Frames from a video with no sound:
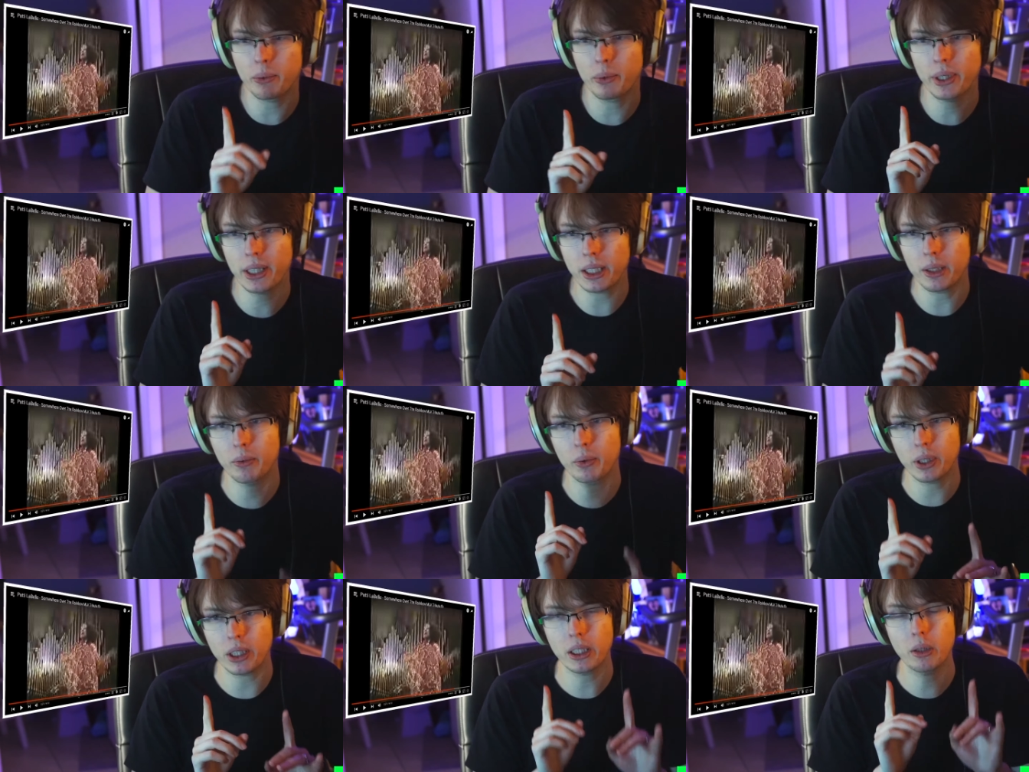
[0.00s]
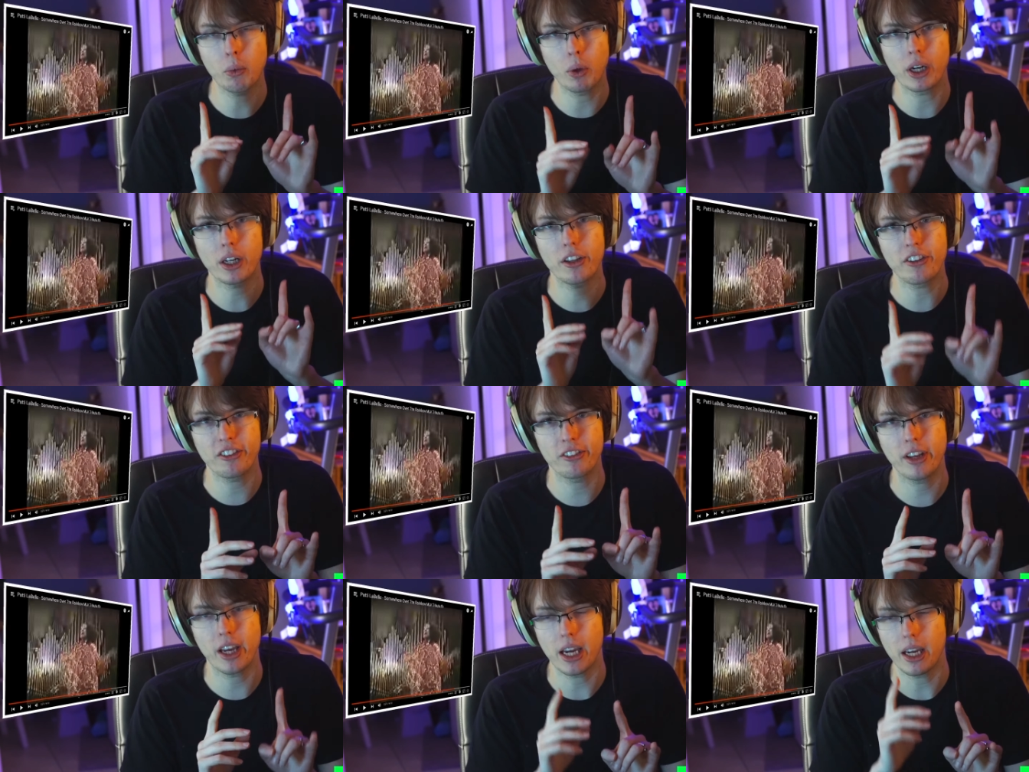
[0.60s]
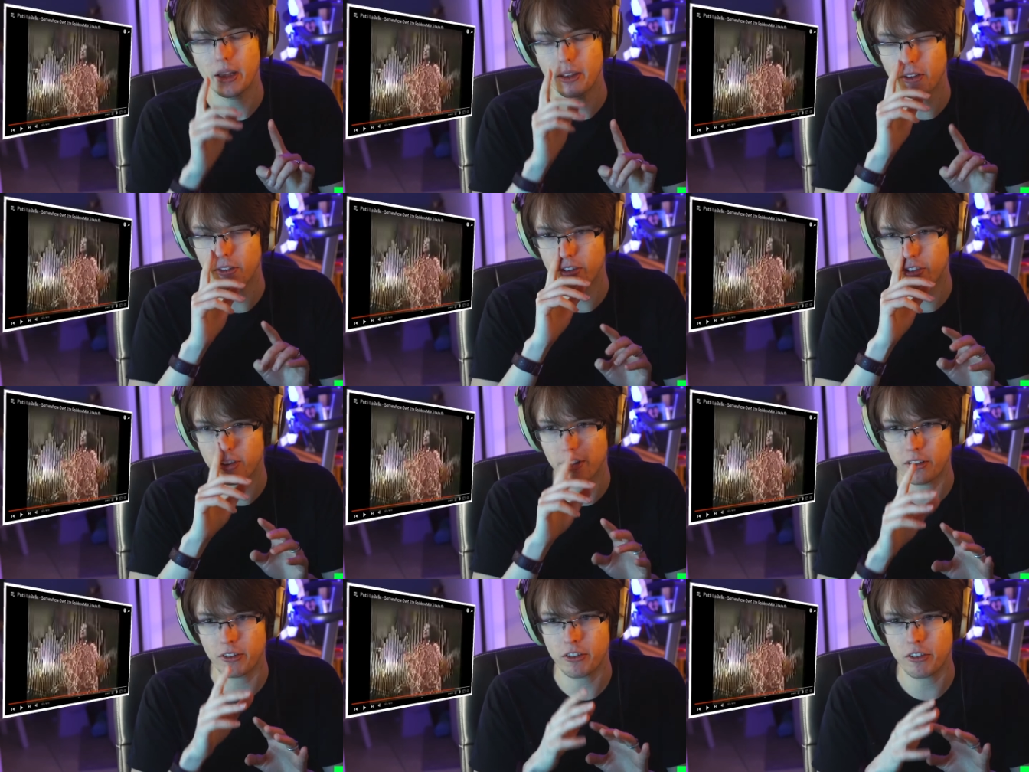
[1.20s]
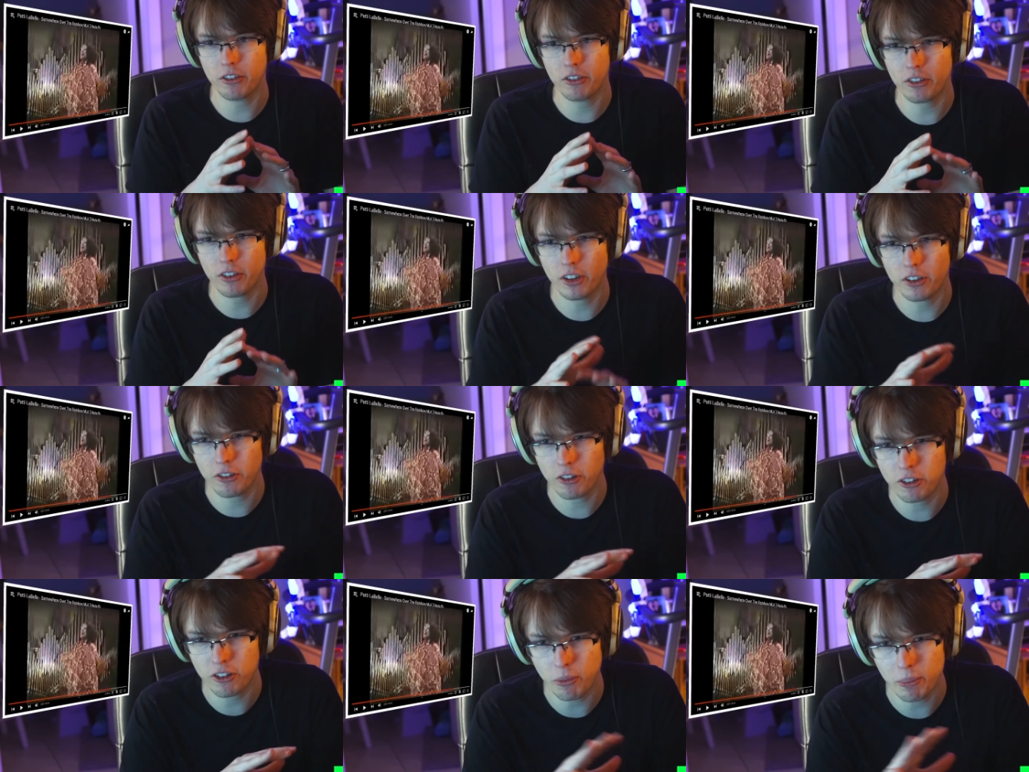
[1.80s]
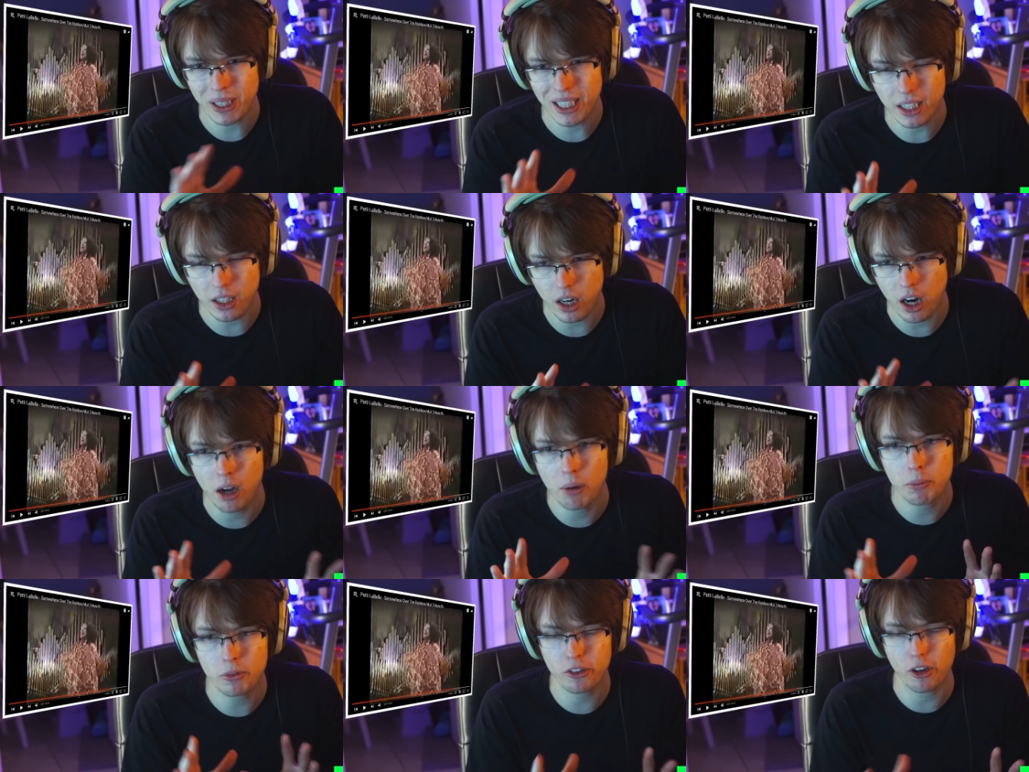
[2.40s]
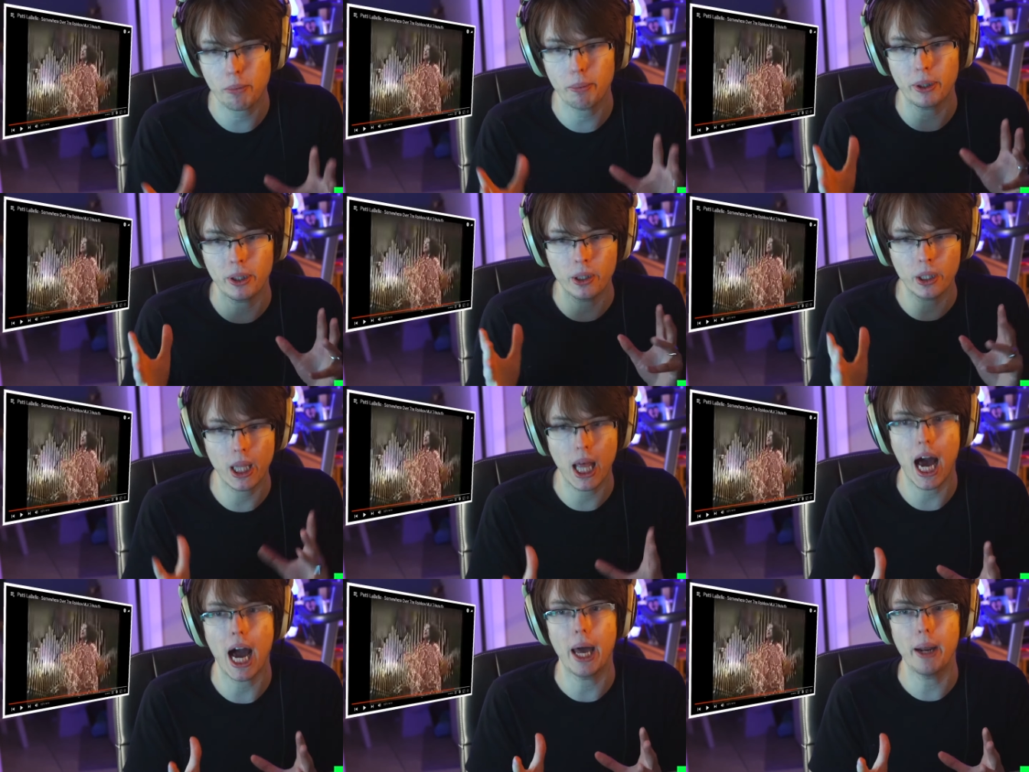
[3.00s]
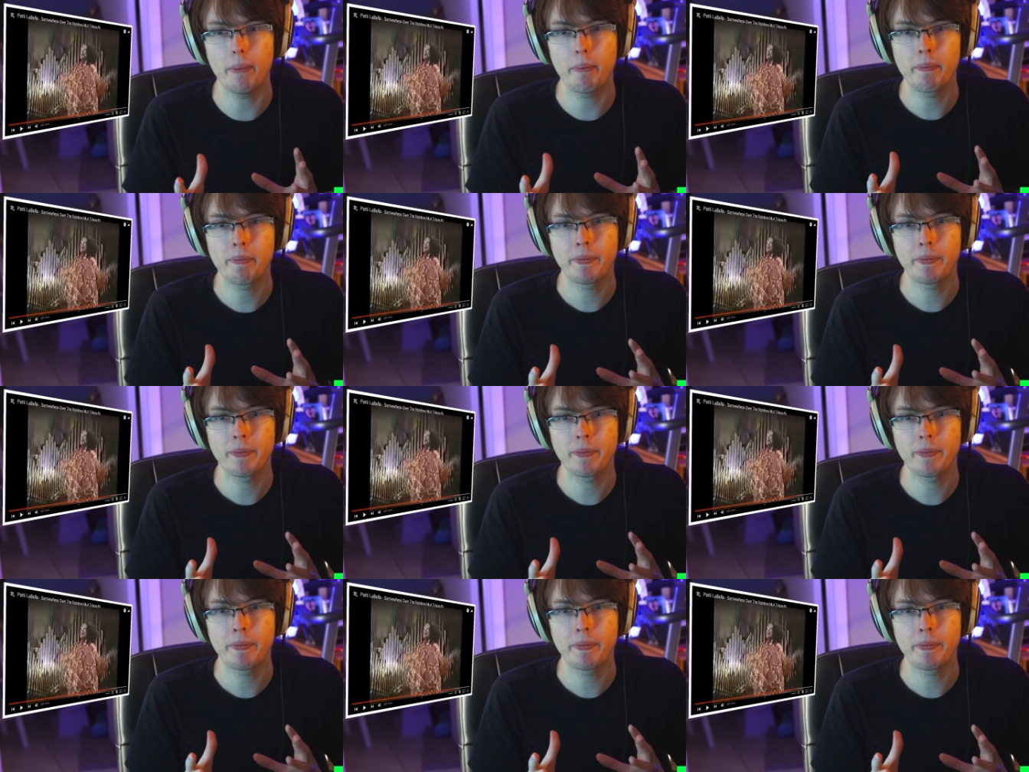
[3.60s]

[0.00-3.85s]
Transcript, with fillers: really, really want to say. This, this is this is something that comes up a lot.